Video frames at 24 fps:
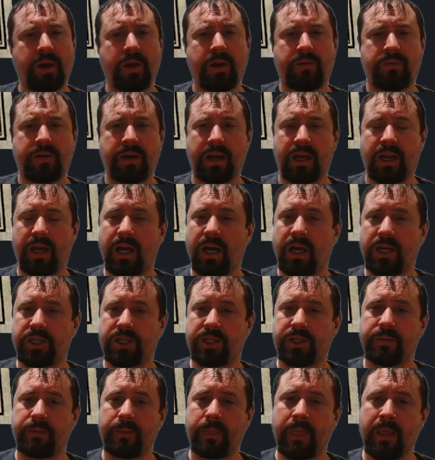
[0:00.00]
to Red
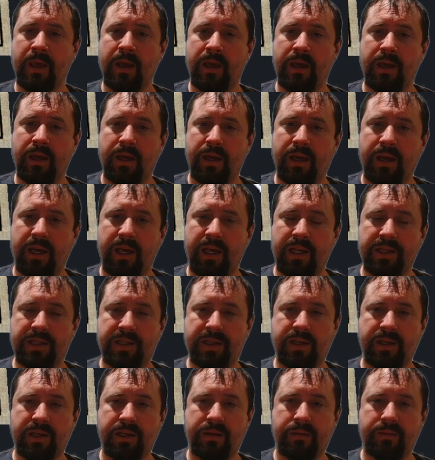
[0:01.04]
Larch, is
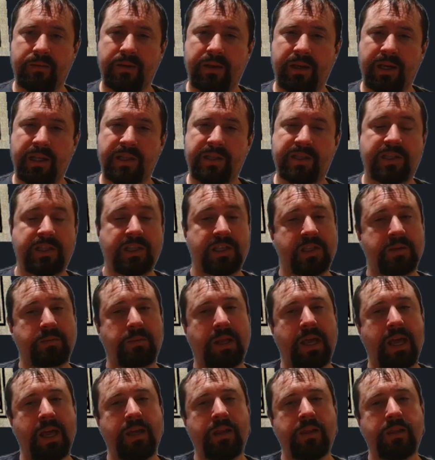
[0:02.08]
that it's
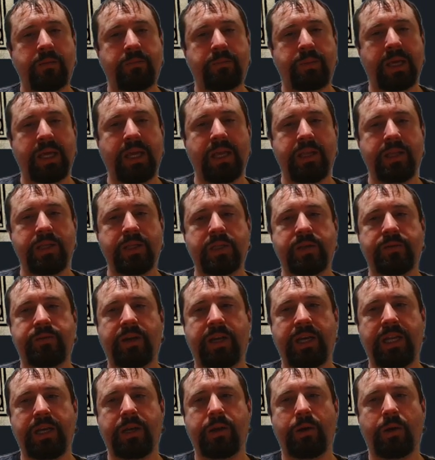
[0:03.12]
displaying the pins of
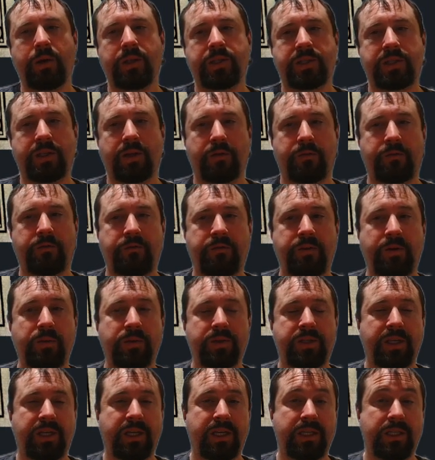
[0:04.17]
any notes that are
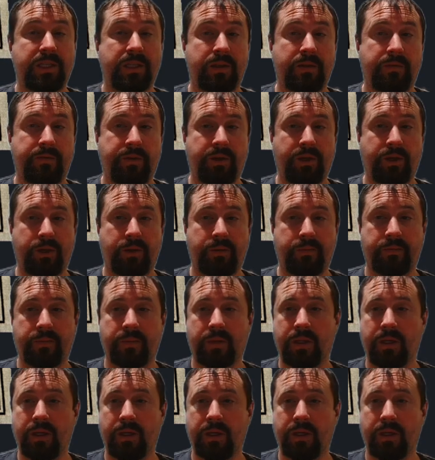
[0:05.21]
filtered into the view.
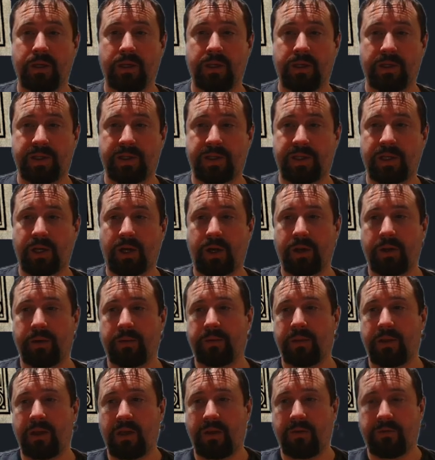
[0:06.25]
So
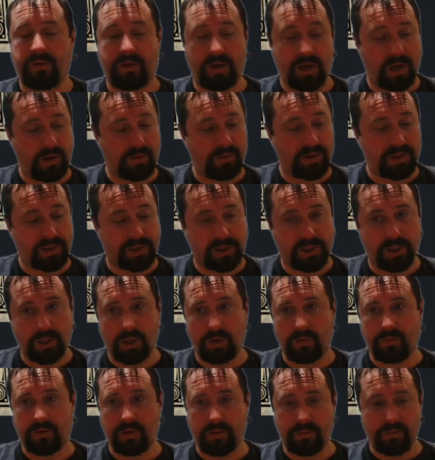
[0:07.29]
if I was
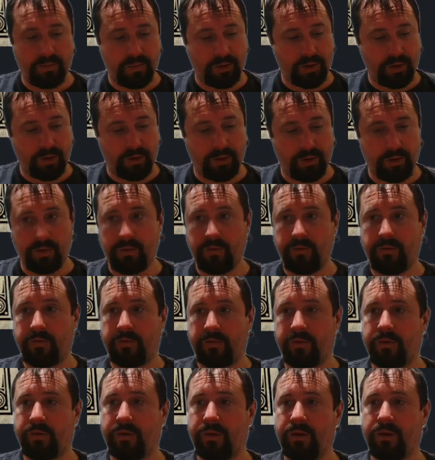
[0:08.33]
to remove